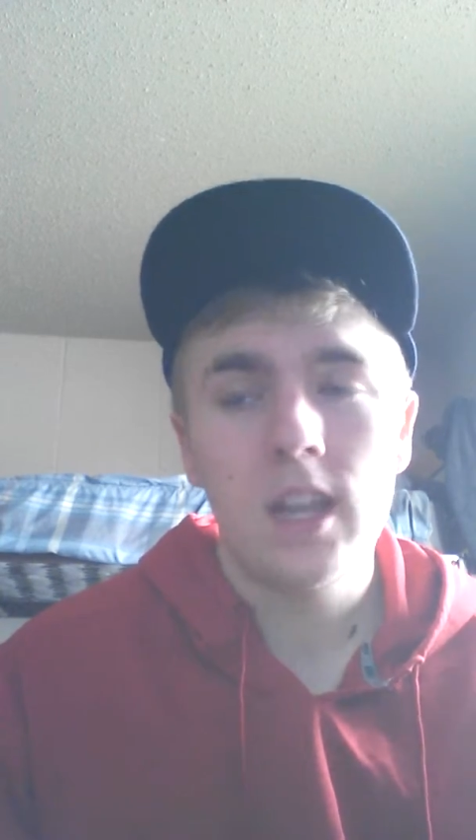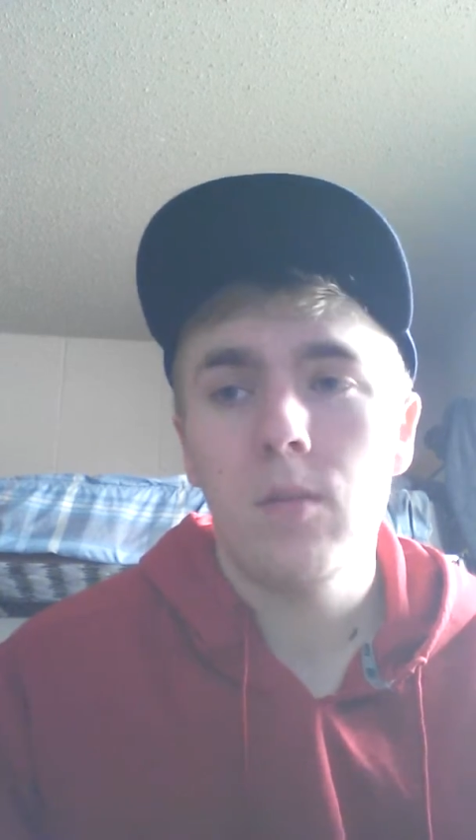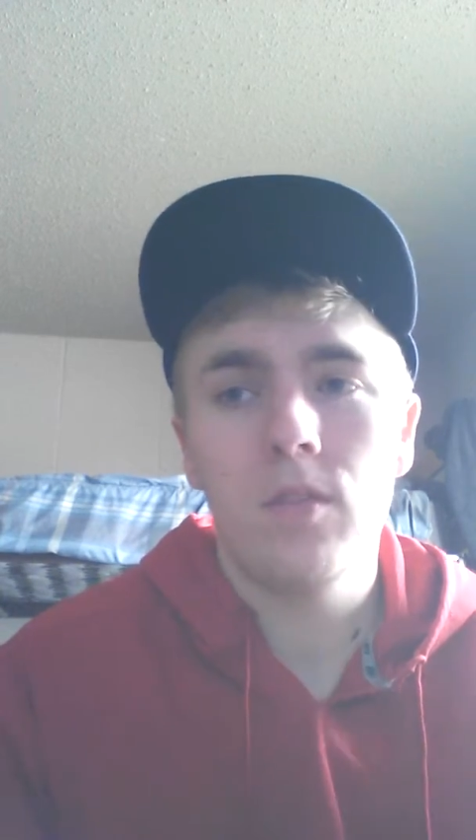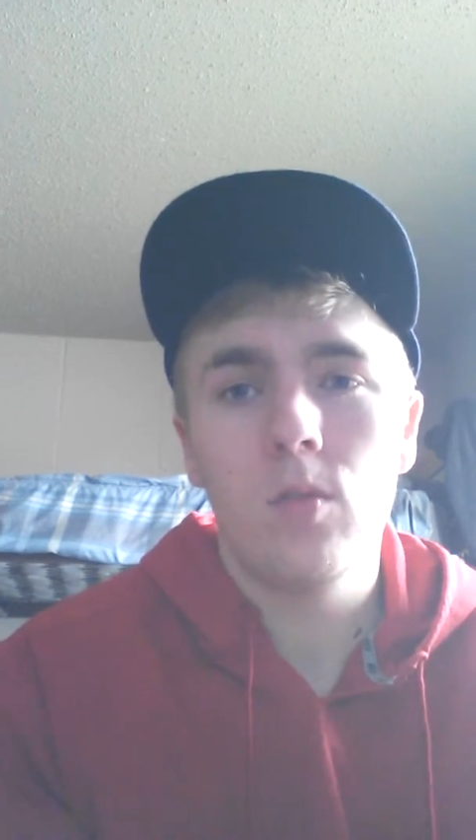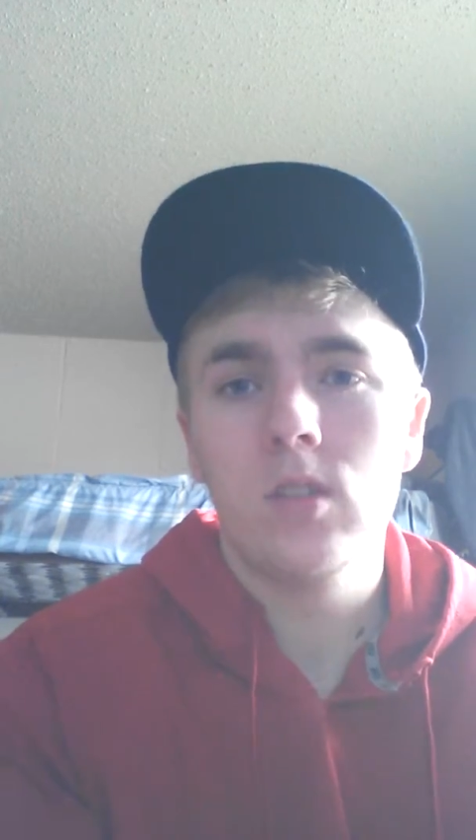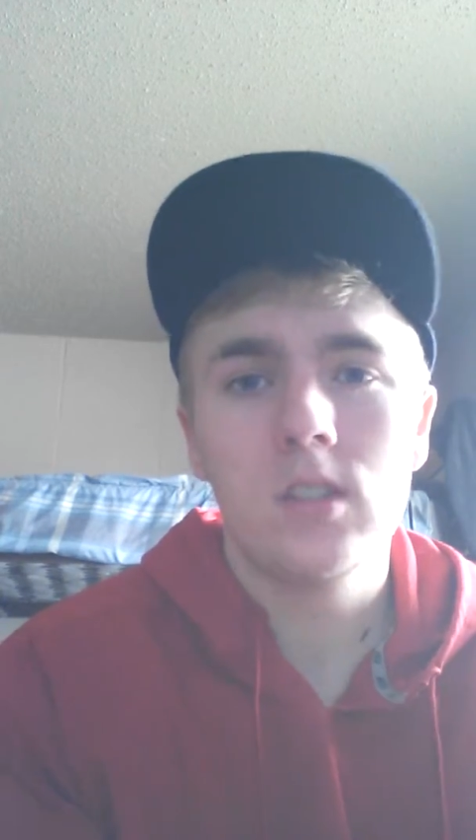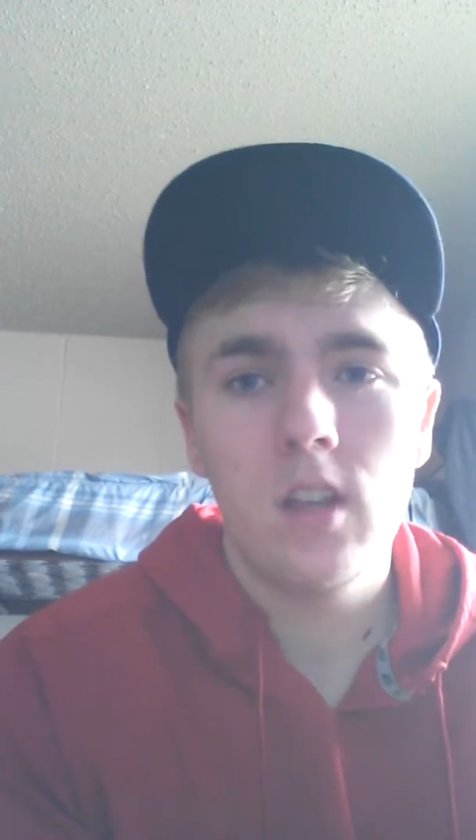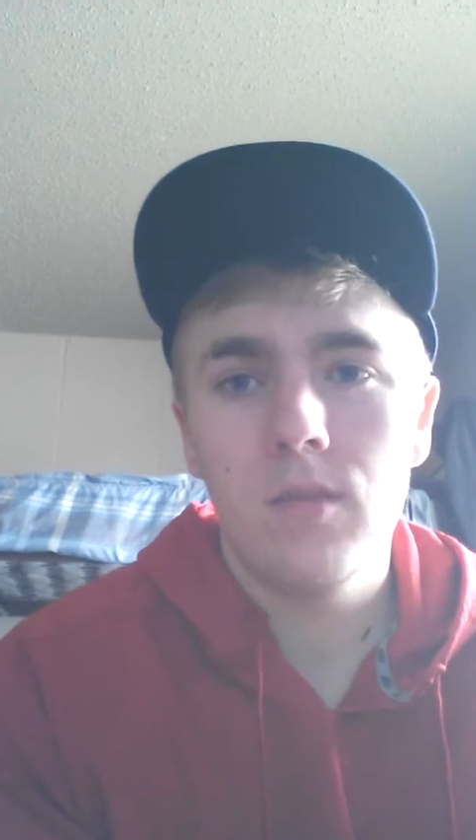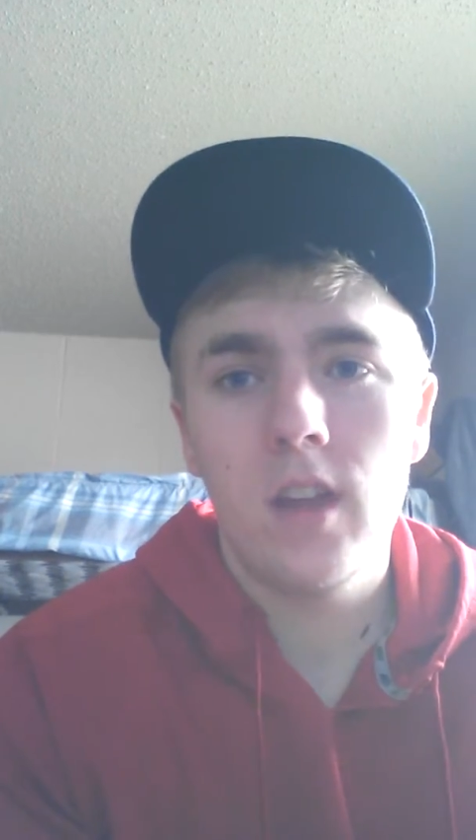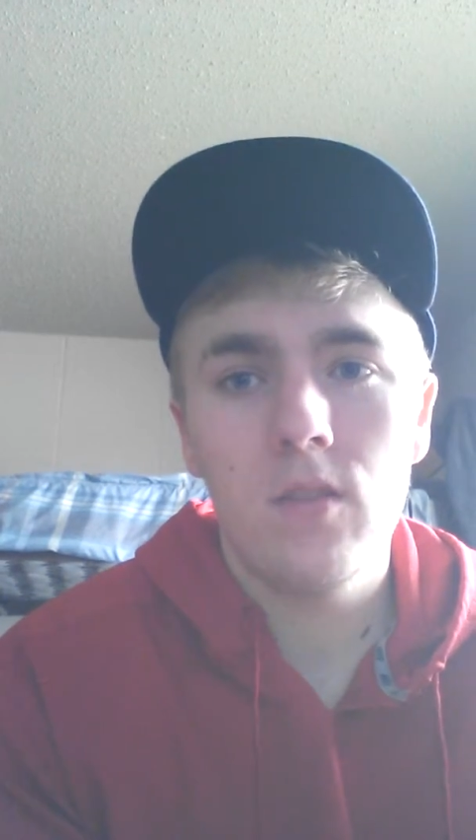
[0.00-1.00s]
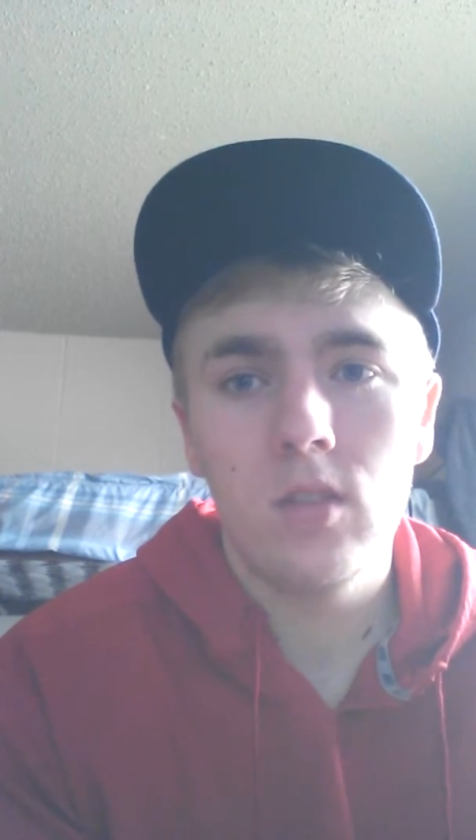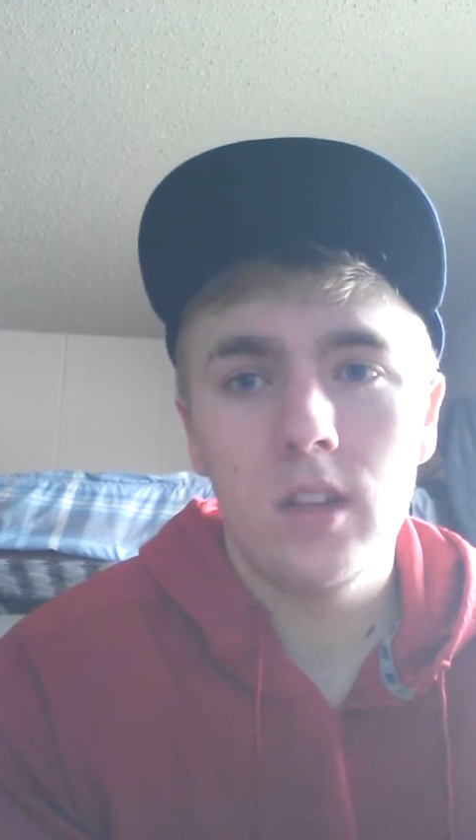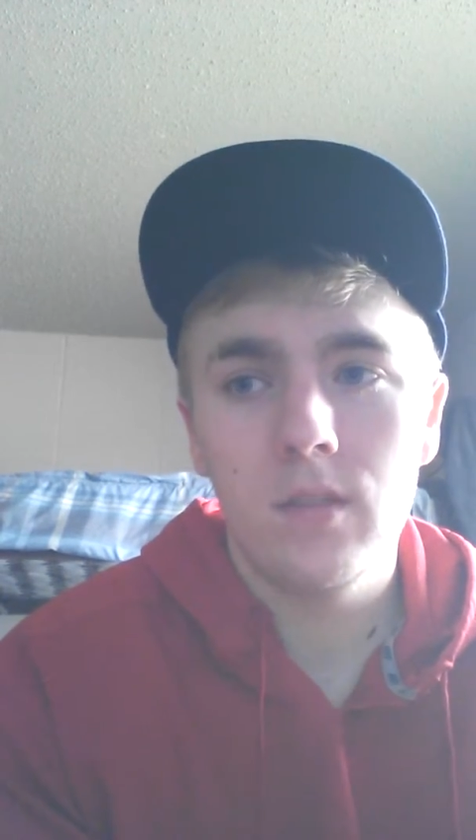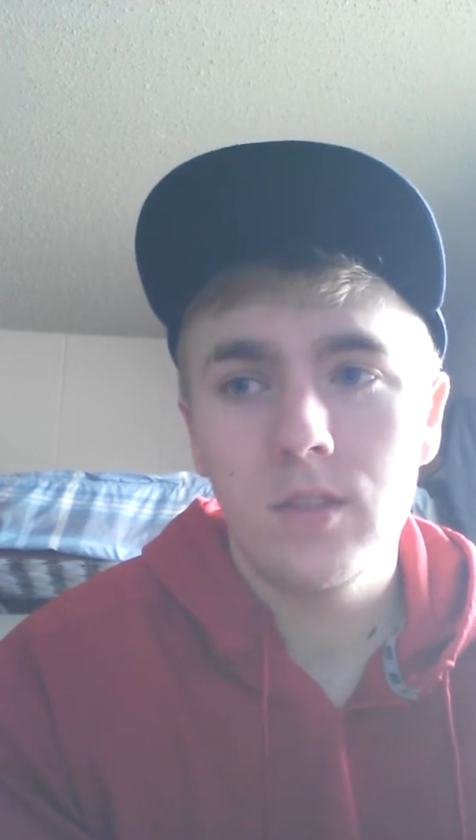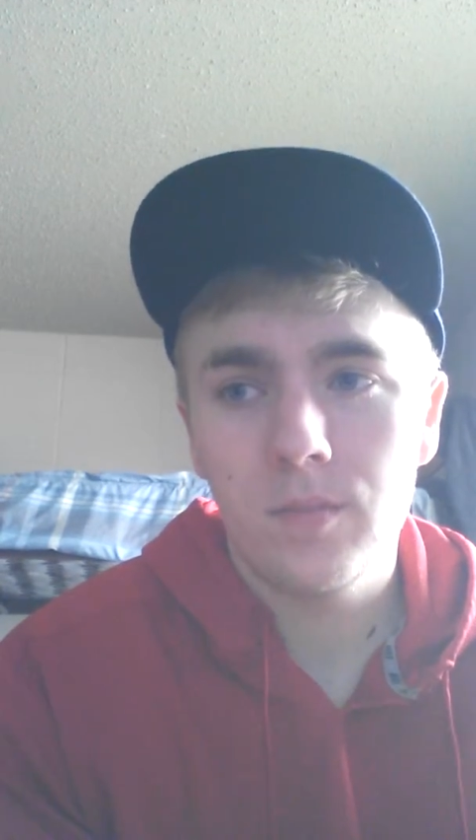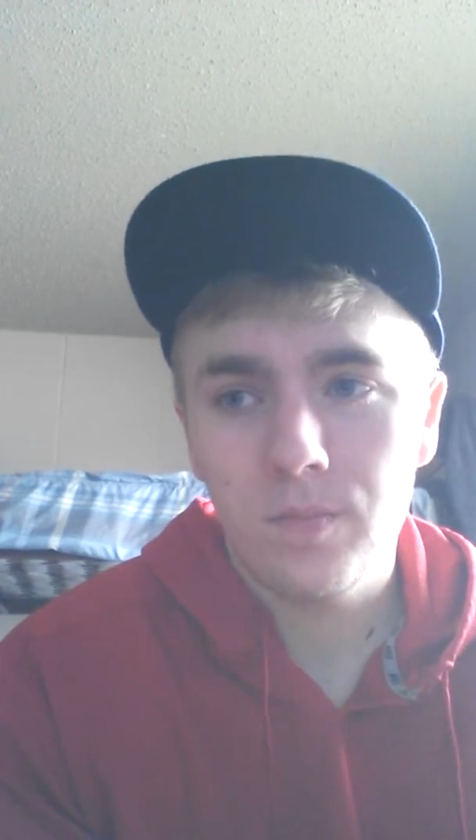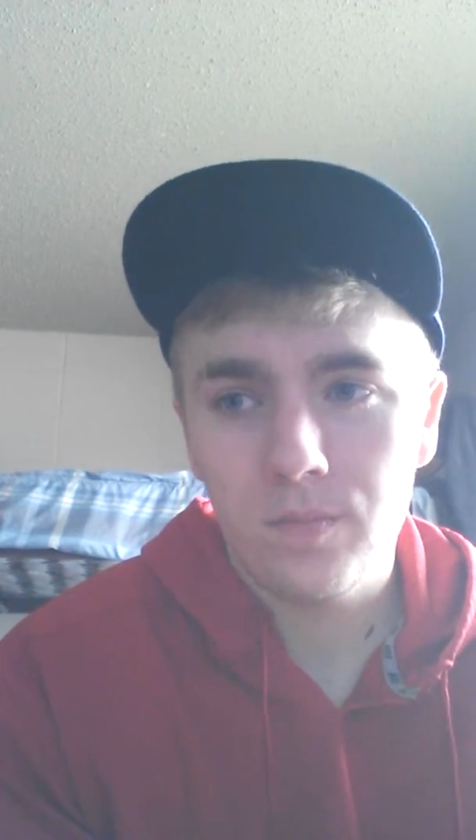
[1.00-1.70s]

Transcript: dominant forces that ever lived.